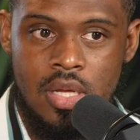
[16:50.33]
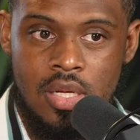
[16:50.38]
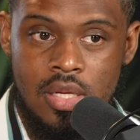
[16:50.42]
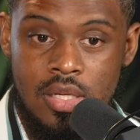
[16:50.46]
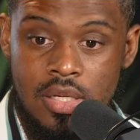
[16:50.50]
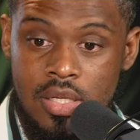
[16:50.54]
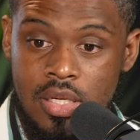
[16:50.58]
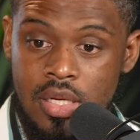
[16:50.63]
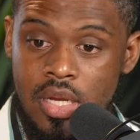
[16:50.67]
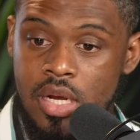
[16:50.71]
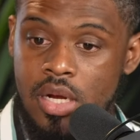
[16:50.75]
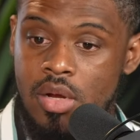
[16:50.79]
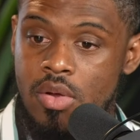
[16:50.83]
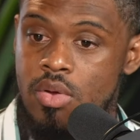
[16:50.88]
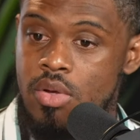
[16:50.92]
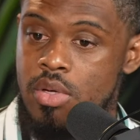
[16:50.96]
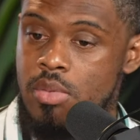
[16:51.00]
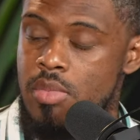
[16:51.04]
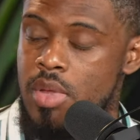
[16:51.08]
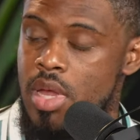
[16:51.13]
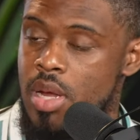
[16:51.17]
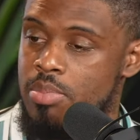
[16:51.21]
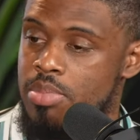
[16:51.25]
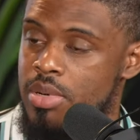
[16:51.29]
there
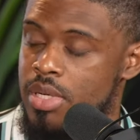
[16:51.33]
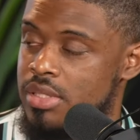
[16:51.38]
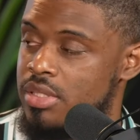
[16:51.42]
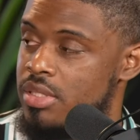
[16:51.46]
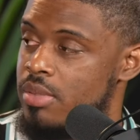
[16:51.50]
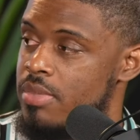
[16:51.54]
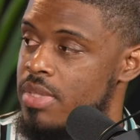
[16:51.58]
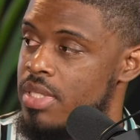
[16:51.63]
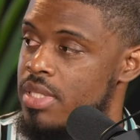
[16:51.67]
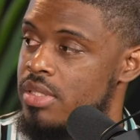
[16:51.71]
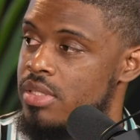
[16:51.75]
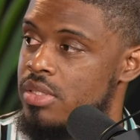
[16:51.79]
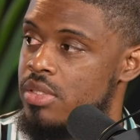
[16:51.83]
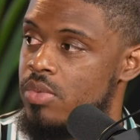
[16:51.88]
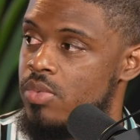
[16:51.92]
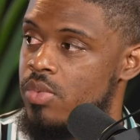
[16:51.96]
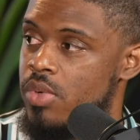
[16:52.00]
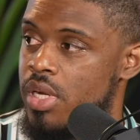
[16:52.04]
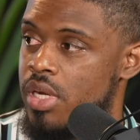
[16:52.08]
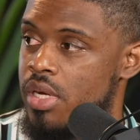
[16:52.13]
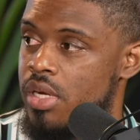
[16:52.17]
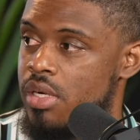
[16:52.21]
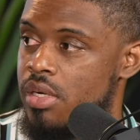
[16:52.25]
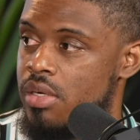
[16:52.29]
could be a possibility
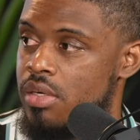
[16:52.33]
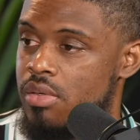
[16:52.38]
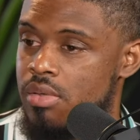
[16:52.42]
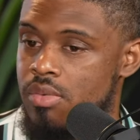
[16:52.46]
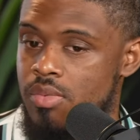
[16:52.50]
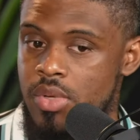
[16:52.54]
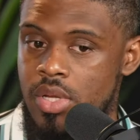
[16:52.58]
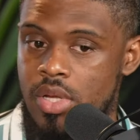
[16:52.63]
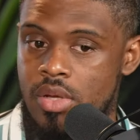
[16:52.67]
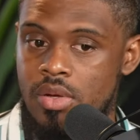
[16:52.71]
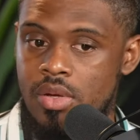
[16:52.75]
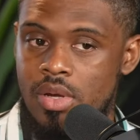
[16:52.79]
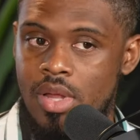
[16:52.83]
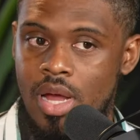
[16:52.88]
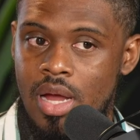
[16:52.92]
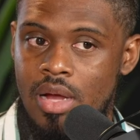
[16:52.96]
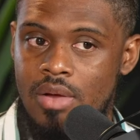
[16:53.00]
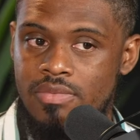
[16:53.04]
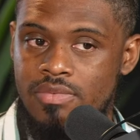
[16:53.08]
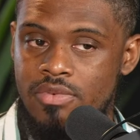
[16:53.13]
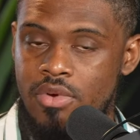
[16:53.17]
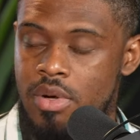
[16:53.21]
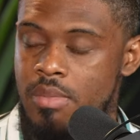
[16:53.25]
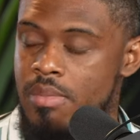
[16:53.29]
where we could
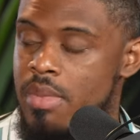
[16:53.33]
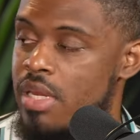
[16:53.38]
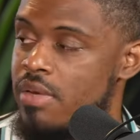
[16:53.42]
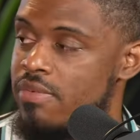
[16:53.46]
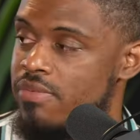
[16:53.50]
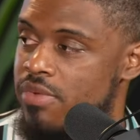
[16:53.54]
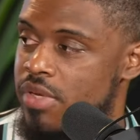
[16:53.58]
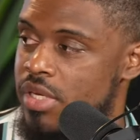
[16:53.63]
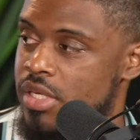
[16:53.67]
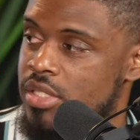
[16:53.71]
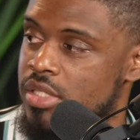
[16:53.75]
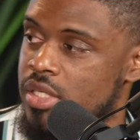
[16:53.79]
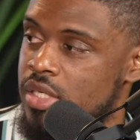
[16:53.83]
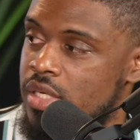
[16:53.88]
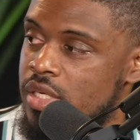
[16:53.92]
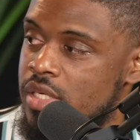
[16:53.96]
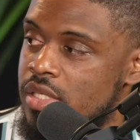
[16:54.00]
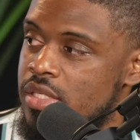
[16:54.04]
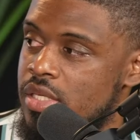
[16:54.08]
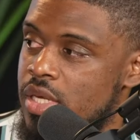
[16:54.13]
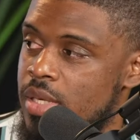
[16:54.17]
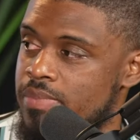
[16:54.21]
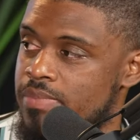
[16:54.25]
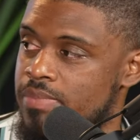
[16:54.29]
have our men finishing in the
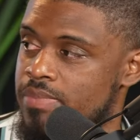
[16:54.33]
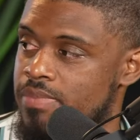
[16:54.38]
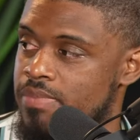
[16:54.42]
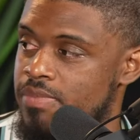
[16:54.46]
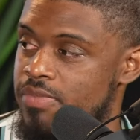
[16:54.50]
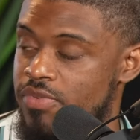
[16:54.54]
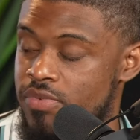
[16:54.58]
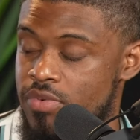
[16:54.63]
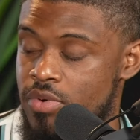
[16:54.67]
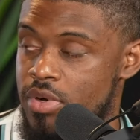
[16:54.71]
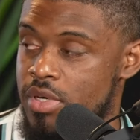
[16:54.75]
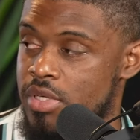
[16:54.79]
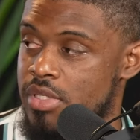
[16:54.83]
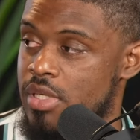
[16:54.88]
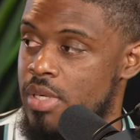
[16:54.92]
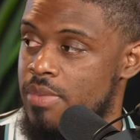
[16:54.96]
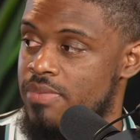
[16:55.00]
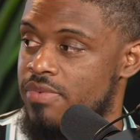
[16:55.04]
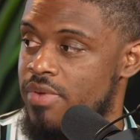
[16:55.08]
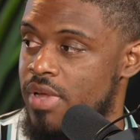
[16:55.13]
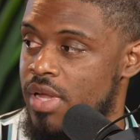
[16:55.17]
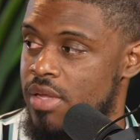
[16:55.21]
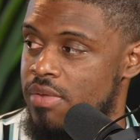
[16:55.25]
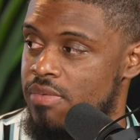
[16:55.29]
top four top
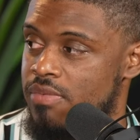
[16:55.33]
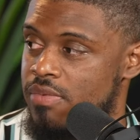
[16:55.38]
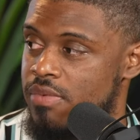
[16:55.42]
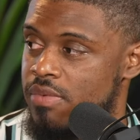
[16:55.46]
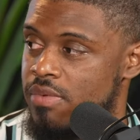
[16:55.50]
five